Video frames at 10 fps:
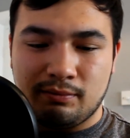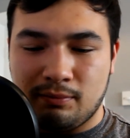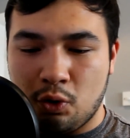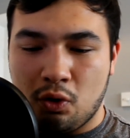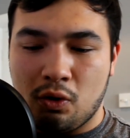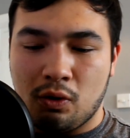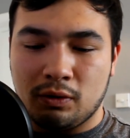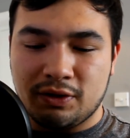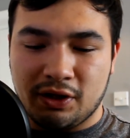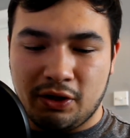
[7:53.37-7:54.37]
more
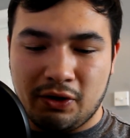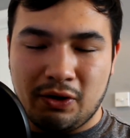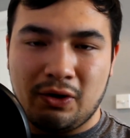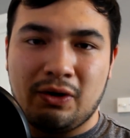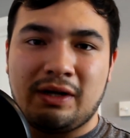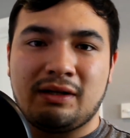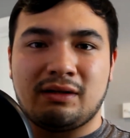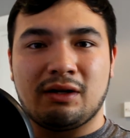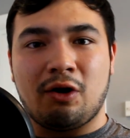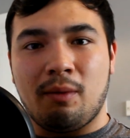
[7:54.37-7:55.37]
secure, and
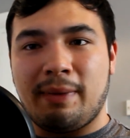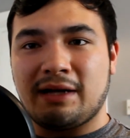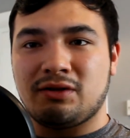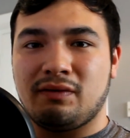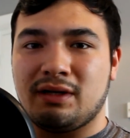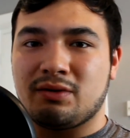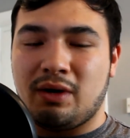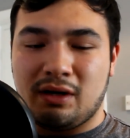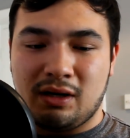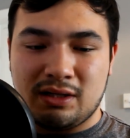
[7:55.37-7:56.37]
the compact of it is
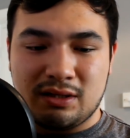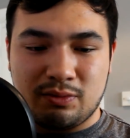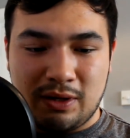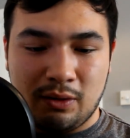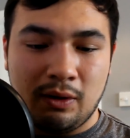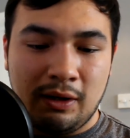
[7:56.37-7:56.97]
quite nice as well.